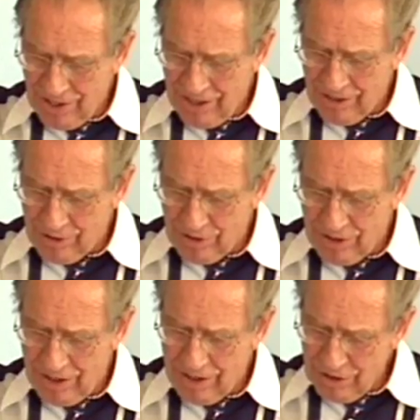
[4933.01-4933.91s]
that you have
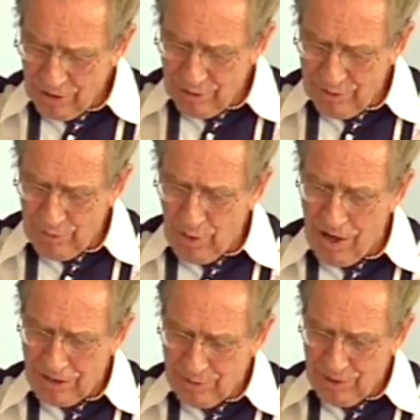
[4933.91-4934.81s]
walked with, have
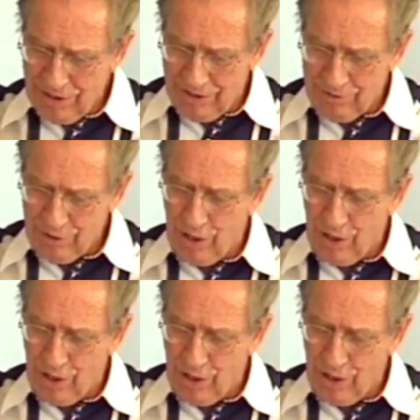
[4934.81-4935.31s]
talked with,